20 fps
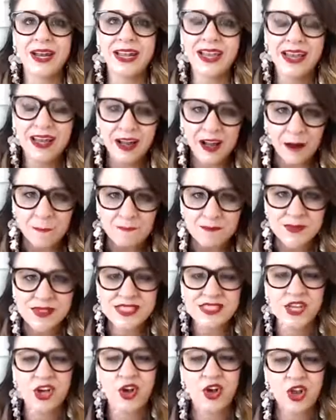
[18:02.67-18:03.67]
when it comes
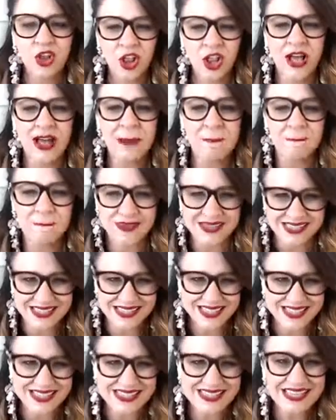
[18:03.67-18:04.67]
to online
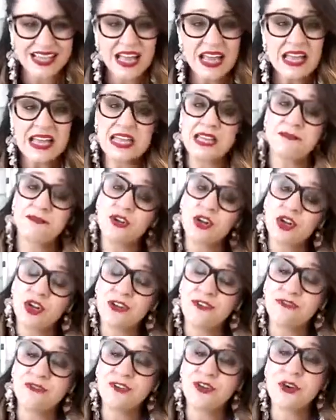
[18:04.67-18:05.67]
business, if you
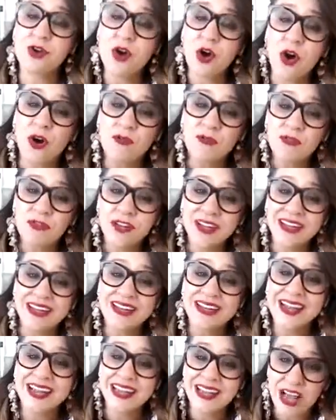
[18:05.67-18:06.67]
don't feel
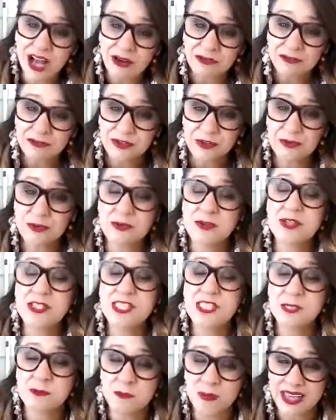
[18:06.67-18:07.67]
confident and comfortable
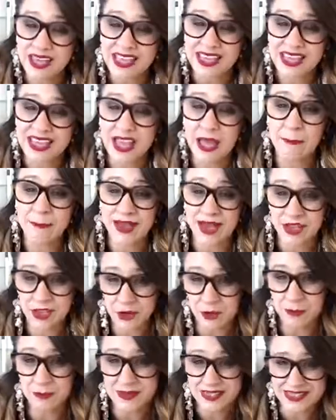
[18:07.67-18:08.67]
speaking
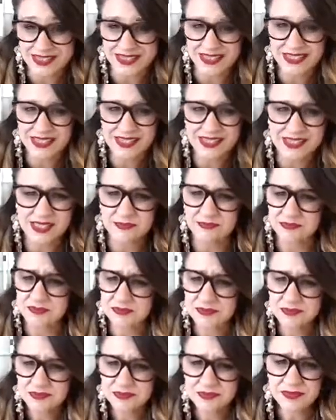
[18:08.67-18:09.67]
about your business,
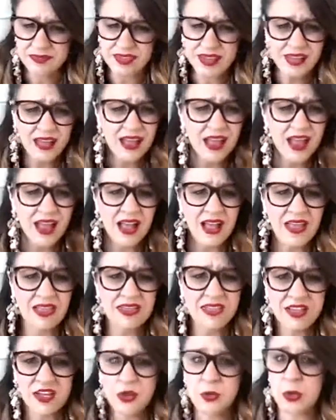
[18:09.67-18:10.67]

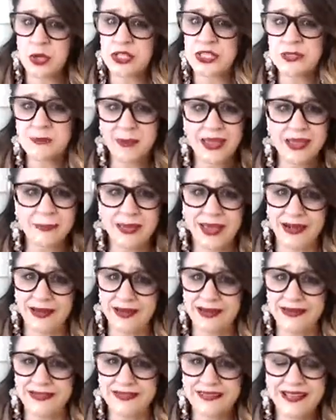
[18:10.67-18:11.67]
then you won't speak
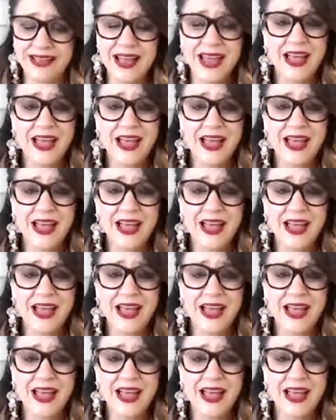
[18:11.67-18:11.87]
about it.